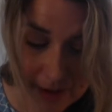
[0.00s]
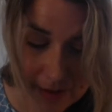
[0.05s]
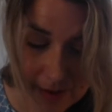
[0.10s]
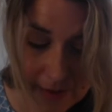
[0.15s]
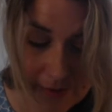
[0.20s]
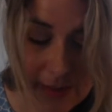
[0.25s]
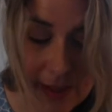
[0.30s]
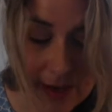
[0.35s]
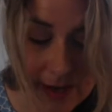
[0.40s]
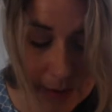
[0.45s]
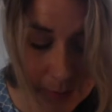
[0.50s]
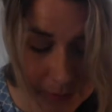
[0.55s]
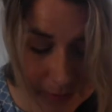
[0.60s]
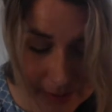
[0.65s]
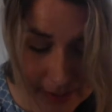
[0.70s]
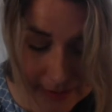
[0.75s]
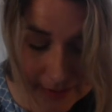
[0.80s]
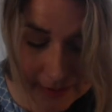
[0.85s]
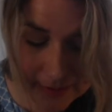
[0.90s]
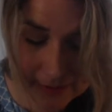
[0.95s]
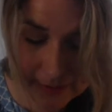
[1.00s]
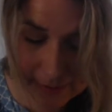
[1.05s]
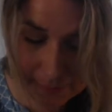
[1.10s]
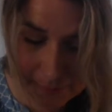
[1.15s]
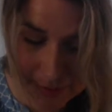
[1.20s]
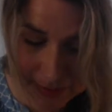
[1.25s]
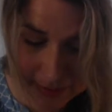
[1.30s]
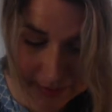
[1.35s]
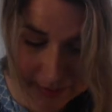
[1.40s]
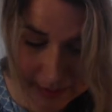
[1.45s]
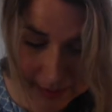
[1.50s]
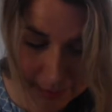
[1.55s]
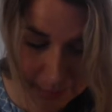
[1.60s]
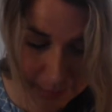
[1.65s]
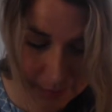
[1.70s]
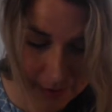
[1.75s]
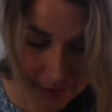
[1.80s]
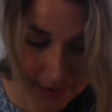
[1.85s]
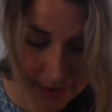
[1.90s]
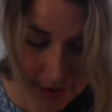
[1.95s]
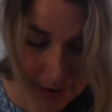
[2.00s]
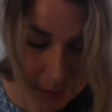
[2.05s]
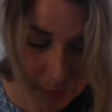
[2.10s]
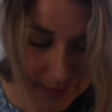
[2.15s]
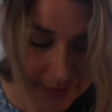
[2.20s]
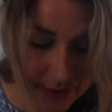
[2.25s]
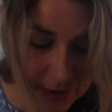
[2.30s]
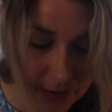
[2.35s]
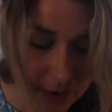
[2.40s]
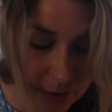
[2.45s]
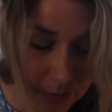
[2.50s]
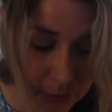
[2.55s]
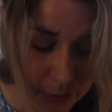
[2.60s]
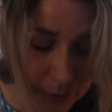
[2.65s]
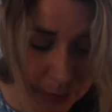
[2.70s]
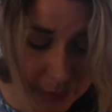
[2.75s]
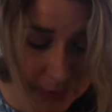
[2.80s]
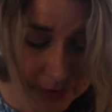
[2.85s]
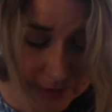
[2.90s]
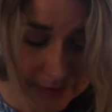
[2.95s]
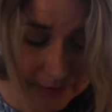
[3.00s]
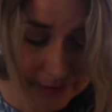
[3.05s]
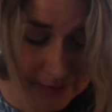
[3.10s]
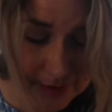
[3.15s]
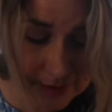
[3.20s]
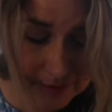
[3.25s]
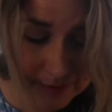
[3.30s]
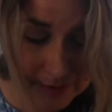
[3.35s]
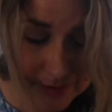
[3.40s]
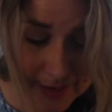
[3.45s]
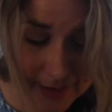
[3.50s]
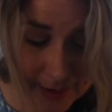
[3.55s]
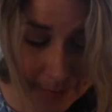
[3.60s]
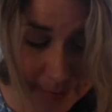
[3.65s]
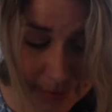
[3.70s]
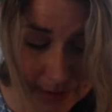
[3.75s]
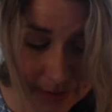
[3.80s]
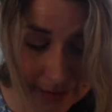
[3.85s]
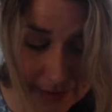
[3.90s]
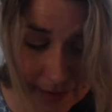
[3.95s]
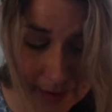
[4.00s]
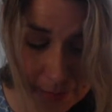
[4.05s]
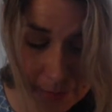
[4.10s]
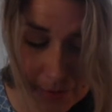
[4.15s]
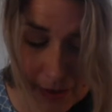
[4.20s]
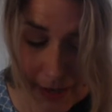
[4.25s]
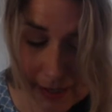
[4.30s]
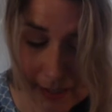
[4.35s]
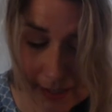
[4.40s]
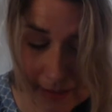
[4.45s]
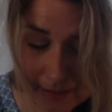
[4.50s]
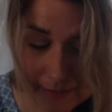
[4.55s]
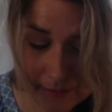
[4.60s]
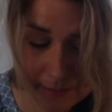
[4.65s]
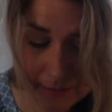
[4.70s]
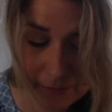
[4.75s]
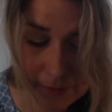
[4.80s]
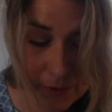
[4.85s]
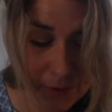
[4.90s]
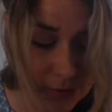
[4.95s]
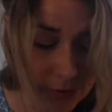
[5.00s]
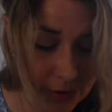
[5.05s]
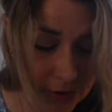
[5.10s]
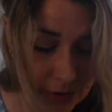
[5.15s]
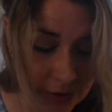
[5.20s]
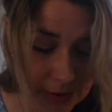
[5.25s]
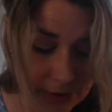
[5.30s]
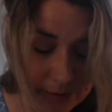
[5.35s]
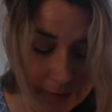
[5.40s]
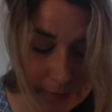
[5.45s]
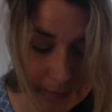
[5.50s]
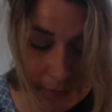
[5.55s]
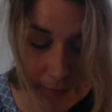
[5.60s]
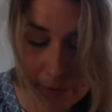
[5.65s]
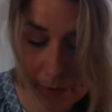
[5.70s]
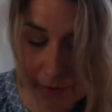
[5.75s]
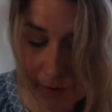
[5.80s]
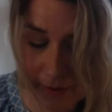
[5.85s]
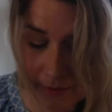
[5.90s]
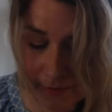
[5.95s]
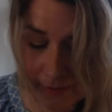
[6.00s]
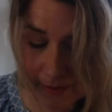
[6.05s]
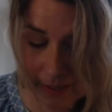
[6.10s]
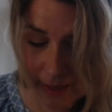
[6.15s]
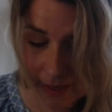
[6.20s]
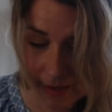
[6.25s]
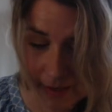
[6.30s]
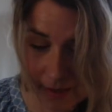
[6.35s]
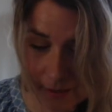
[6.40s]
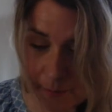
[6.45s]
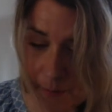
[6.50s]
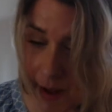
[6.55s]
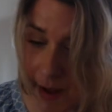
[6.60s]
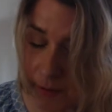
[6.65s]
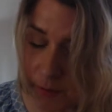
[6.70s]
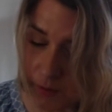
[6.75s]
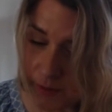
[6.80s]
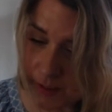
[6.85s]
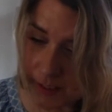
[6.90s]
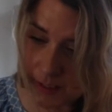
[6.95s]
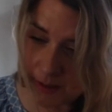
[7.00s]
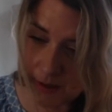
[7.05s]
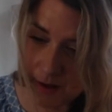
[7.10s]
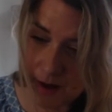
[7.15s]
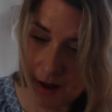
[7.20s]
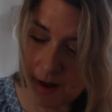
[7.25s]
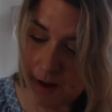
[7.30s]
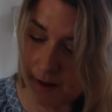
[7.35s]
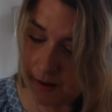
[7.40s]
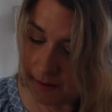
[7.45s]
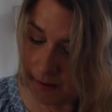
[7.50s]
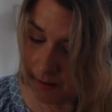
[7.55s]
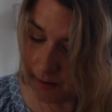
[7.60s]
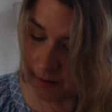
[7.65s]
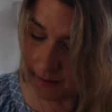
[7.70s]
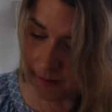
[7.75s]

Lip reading: and then he was led into the bedchamber where the cold princess lay beneath her blankets of ocean and forest and mountain and earth.